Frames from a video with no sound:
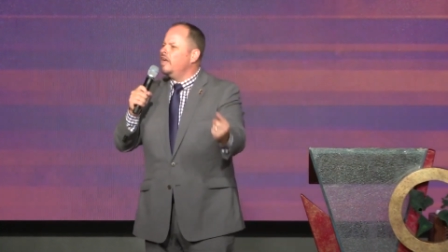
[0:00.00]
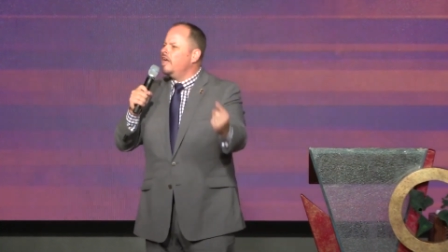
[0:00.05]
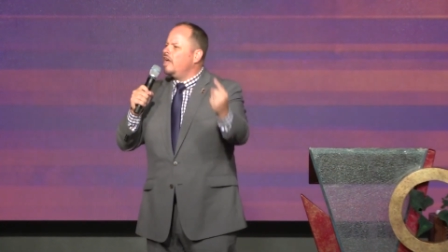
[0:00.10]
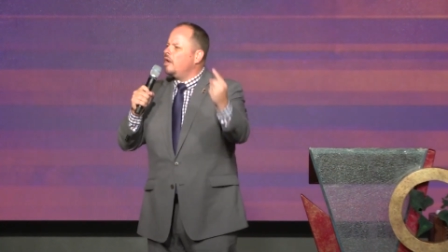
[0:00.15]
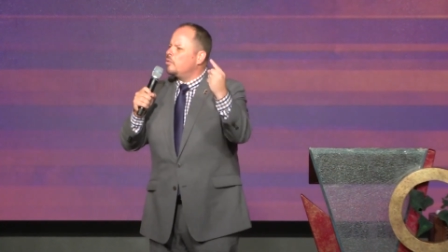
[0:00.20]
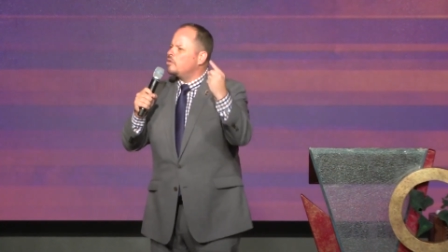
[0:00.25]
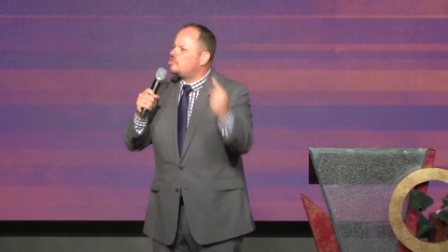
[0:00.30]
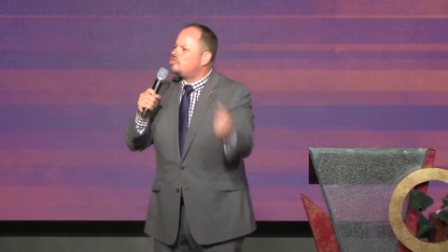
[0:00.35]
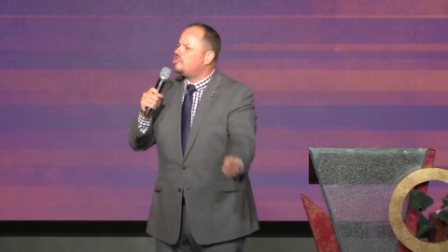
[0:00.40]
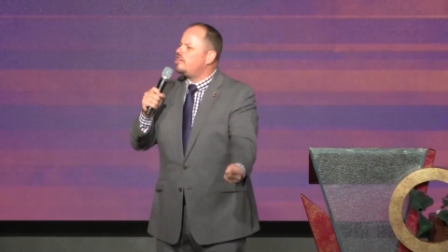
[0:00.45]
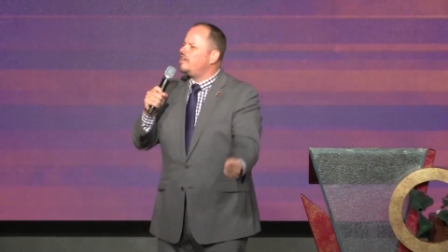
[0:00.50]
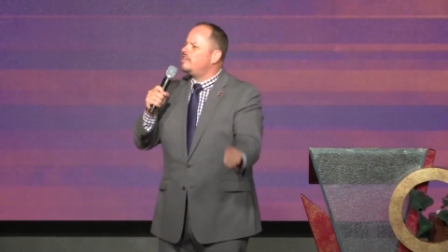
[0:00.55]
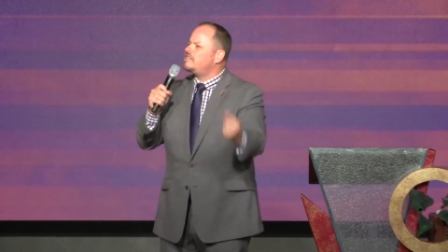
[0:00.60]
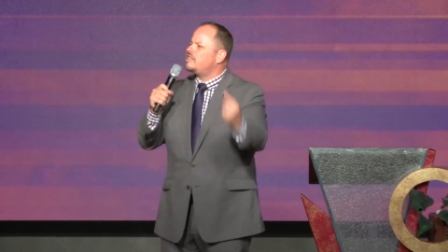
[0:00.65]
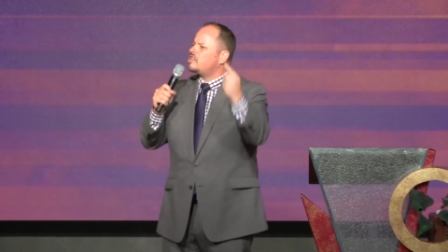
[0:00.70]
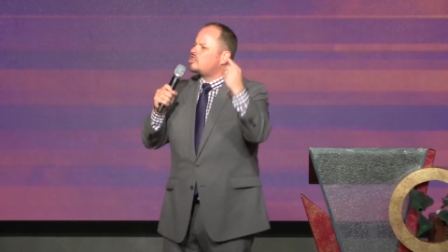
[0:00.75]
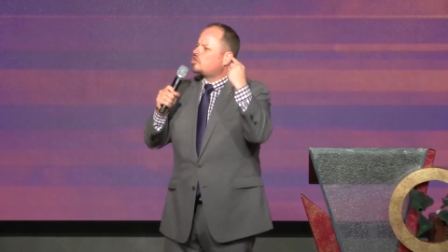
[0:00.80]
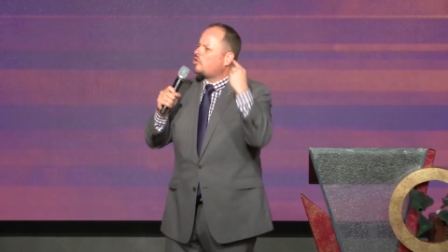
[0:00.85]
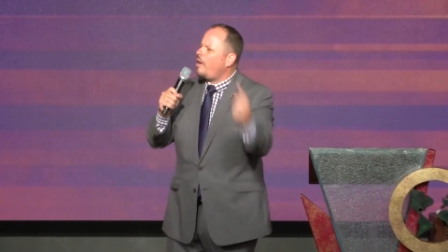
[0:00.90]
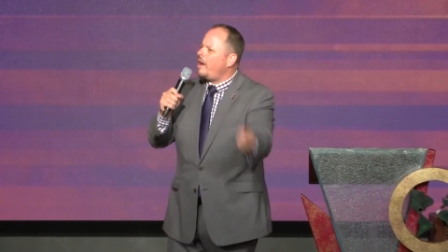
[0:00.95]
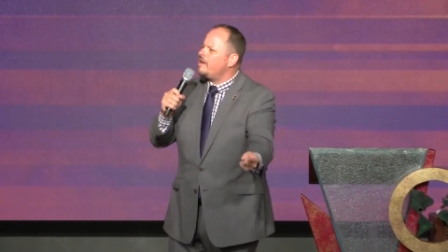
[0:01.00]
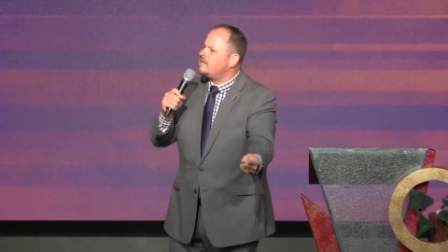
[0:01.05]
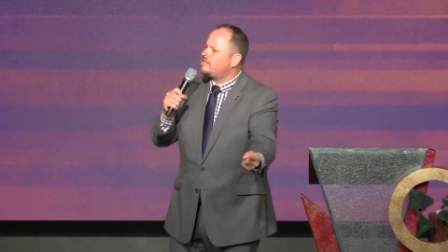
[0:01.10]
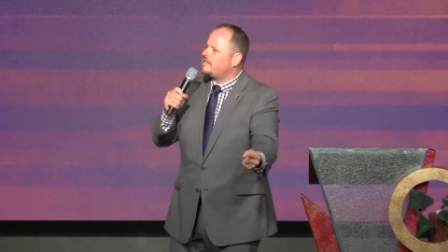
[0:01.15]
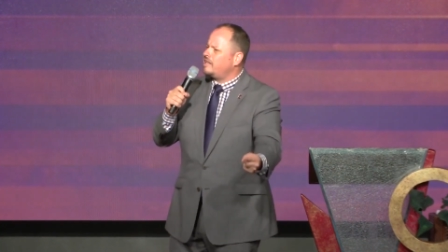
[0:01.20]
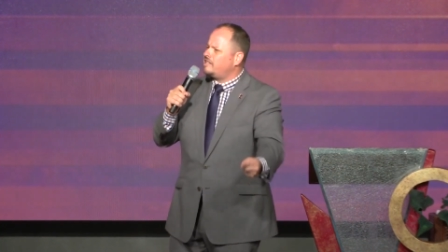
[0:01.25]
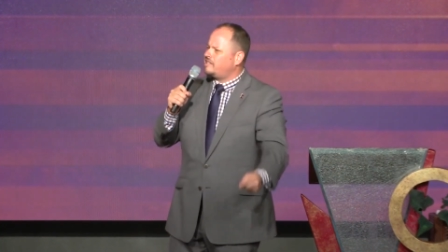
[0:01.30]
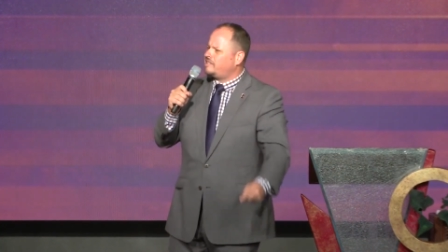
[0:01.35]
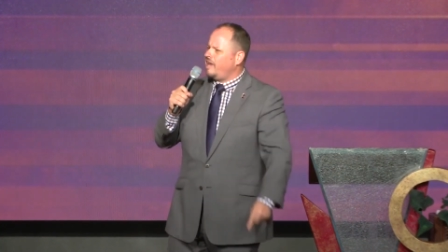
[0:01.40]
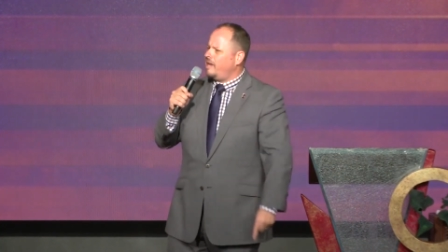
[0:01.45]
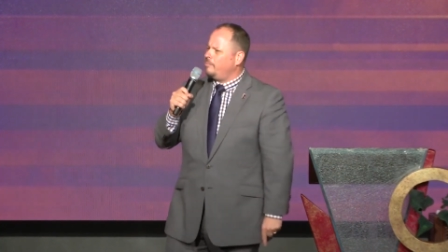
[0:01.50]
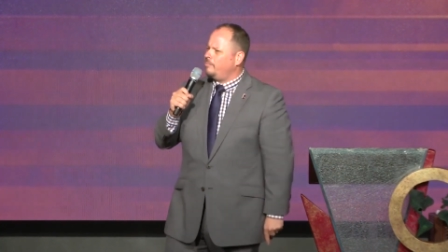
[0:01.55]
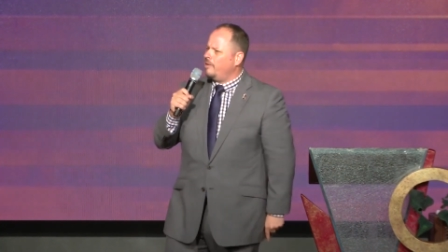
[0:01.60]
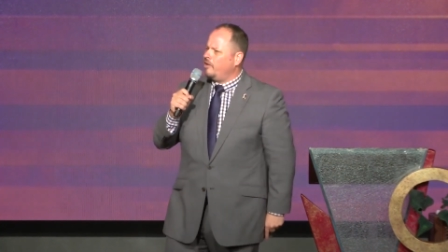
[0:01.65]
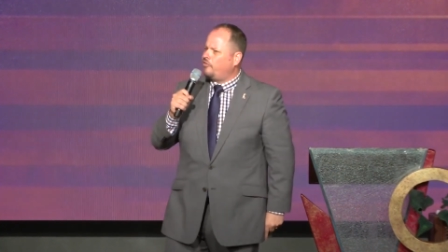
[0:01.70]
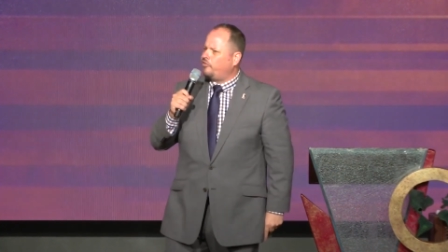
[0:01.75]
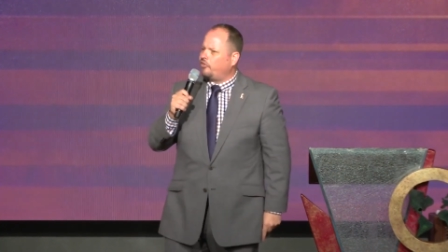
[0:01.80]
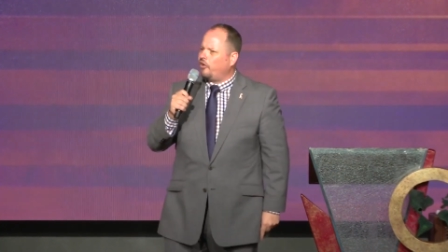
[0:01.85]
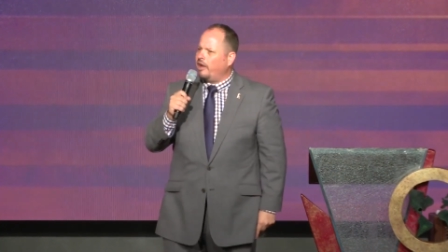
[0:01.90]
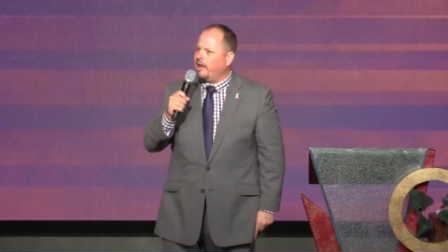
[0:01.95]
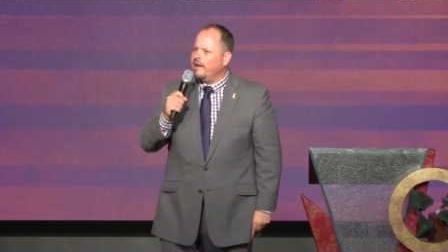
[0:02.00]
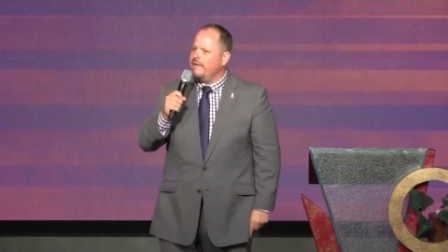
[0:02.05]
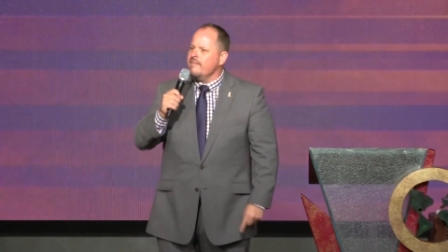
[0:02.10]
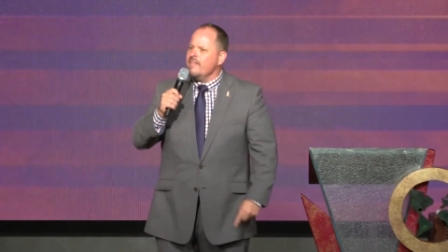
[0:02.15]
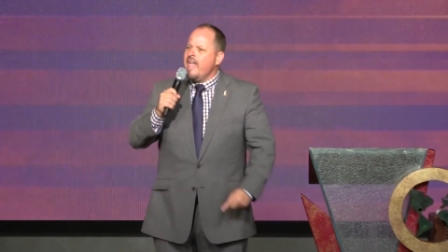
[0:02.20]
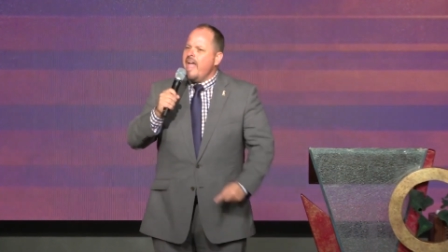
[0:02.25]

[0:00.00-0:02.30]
It was Jesus Christ that set me free.